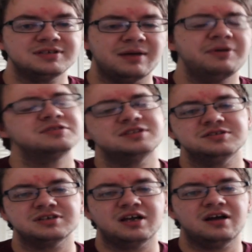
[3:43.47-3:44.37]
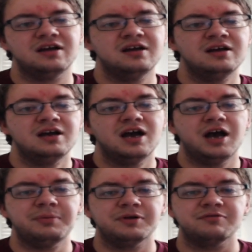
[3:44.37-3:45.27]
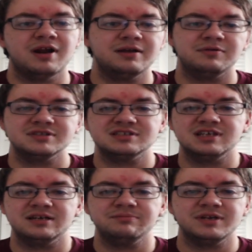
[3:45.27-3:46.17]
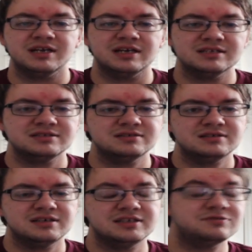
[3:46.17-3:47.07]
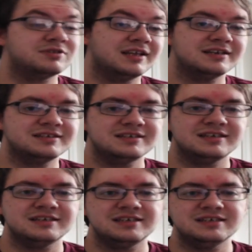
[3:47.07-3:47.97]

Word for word: I post it usually up on Reddit once it's done because it's related to D and D,